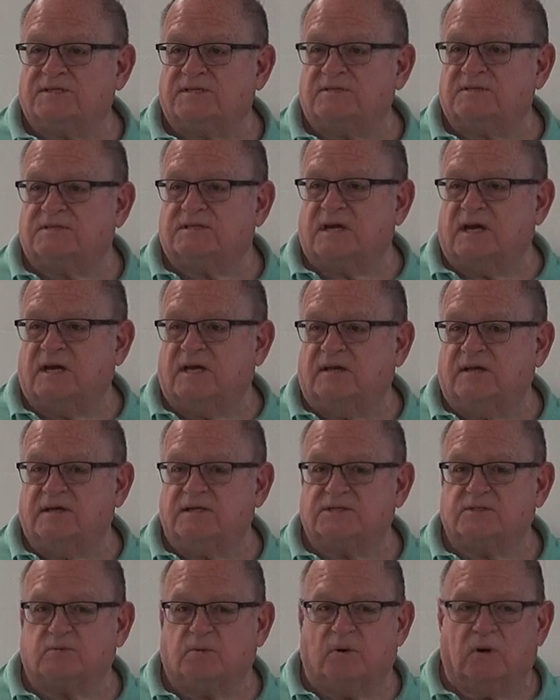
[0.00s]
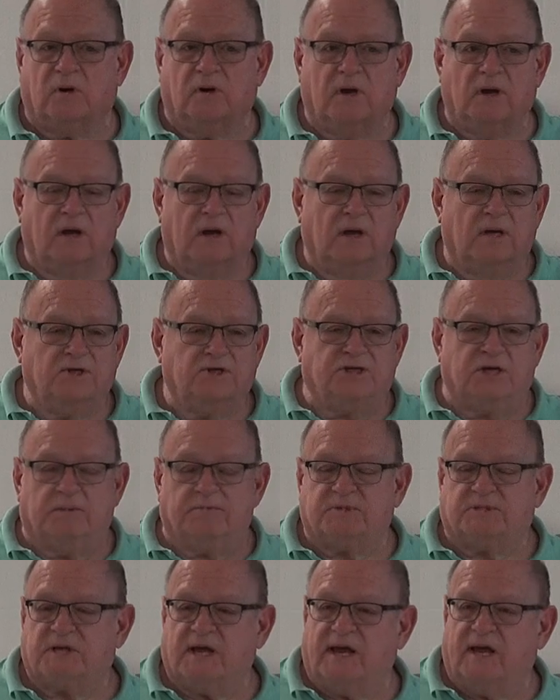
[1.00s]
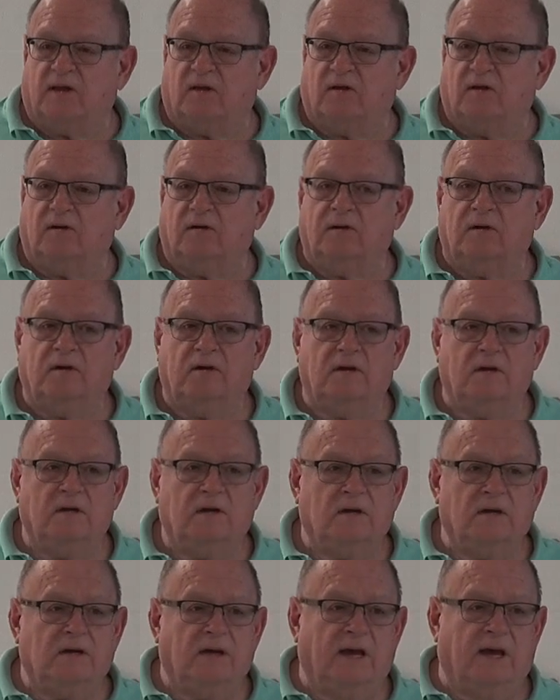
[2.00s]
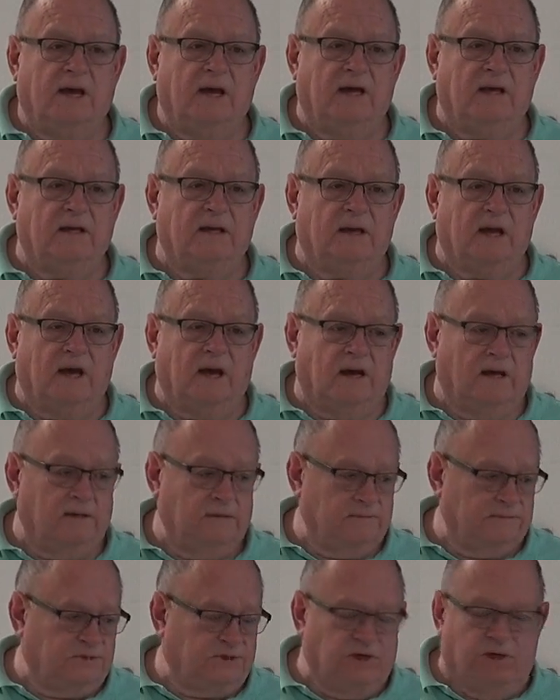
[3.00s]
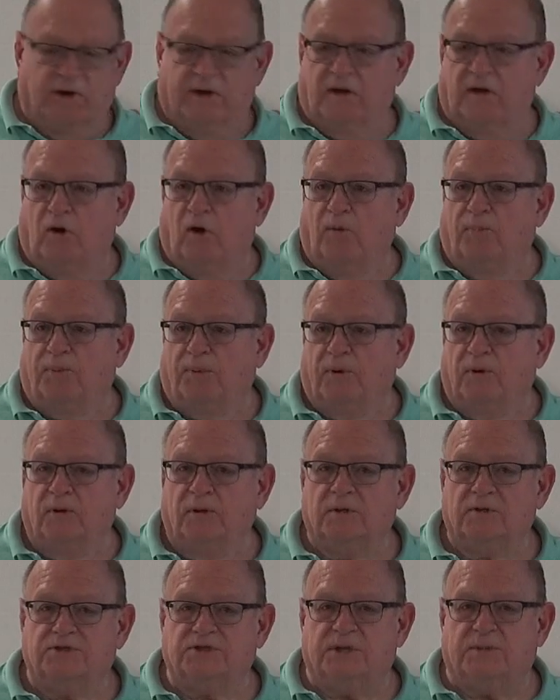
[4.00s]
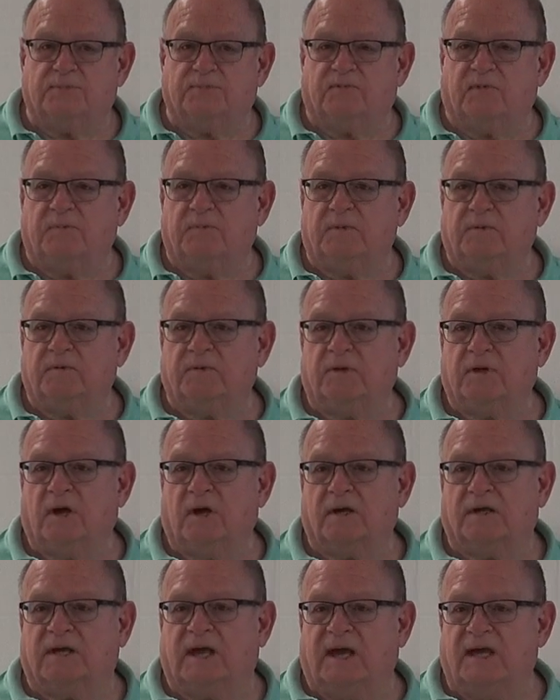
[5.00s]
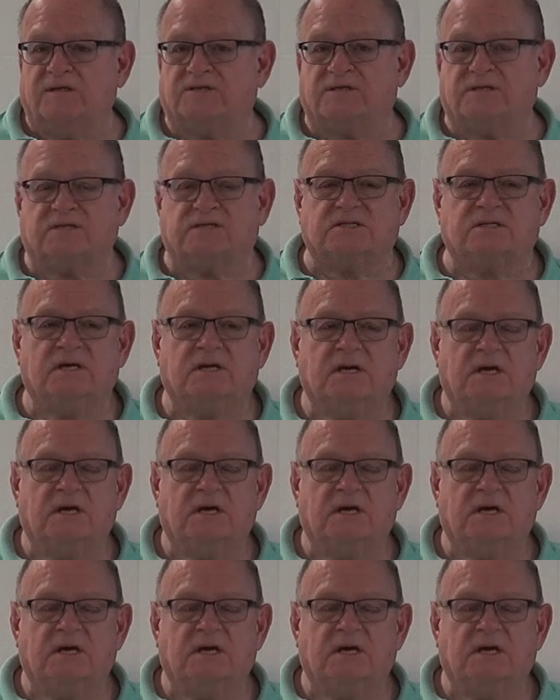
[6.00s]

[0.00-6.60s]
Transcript: that studied this were Chip Taylor and Jerry Loper, Chip from Kansas,